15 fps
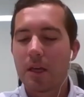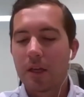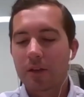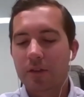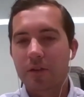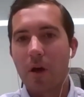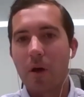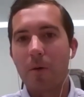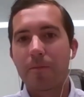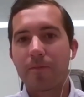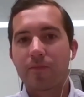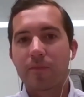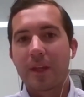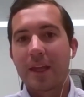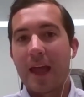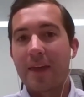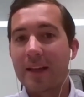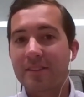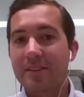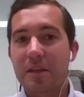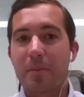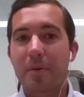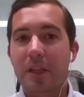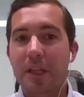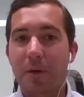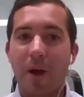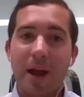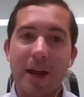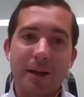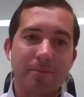So, and that's typically
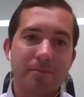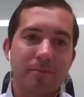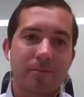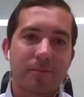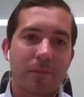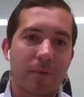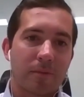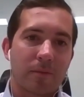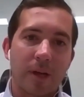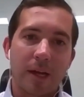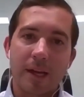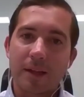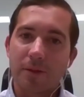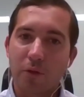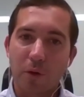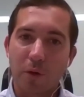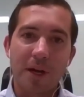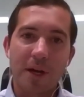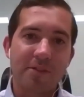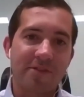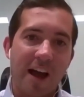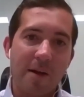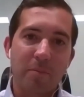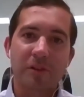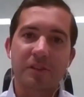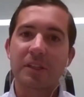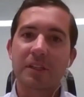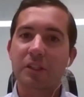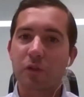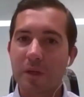ran in three to five
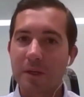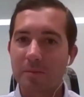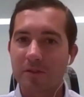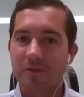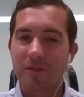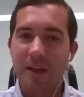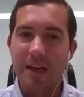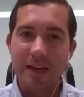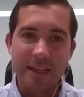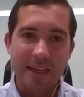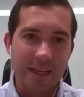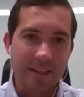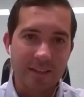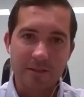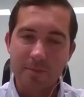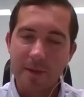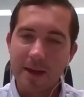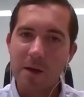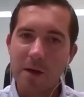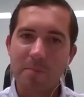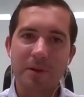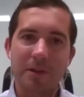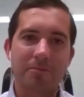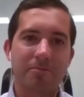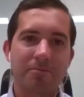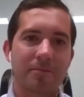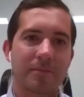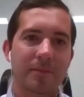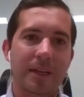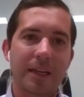percent sweeps. And again, it's made up in,
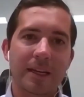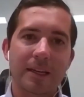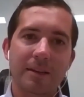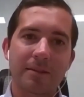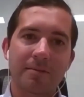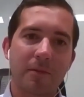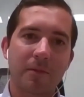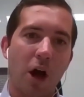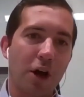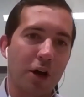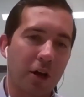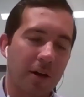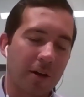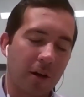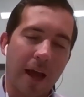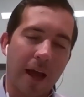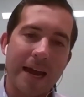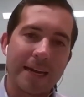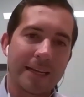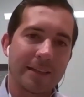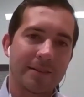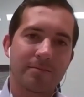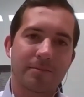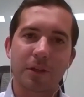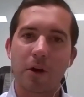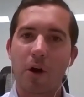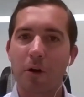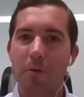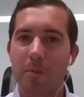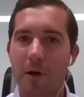in one hundred or eighty to one
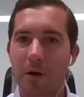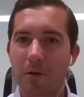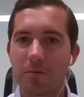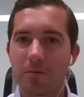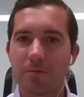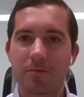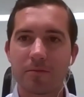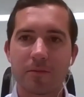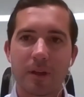hundred barrel.